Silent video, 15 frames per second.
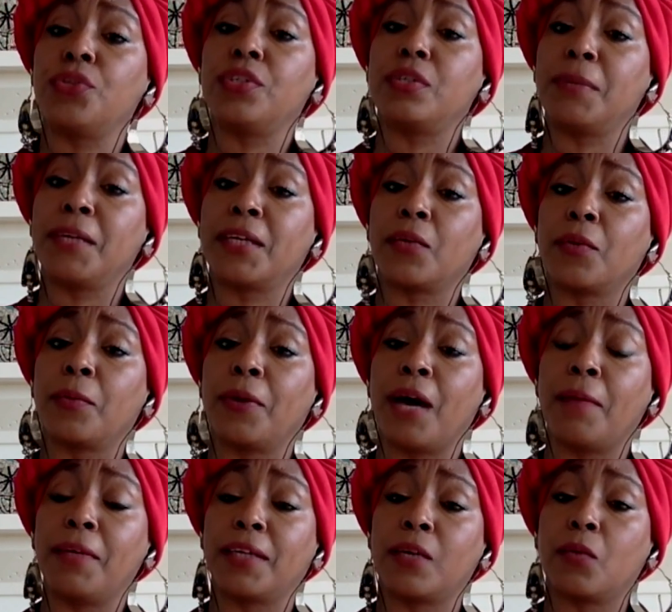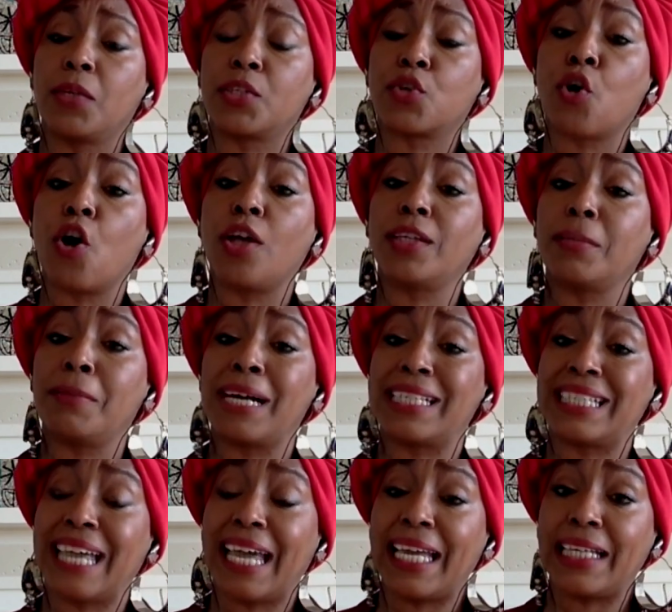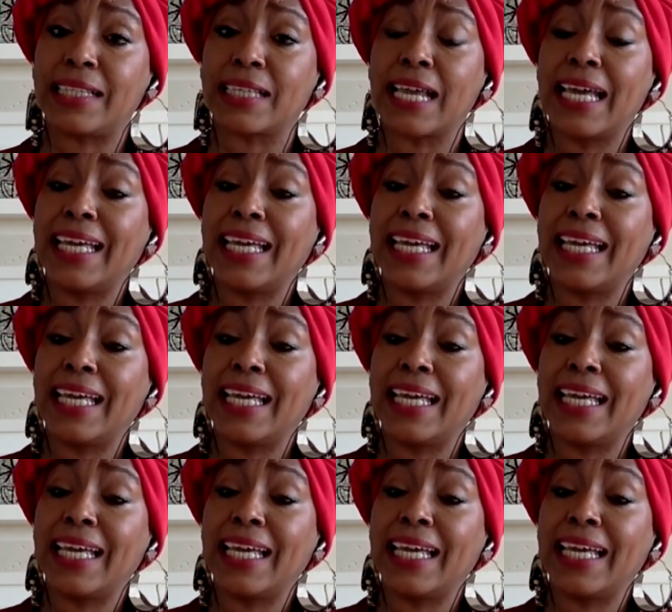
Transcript: Dominican Republic in what's called the bâtés.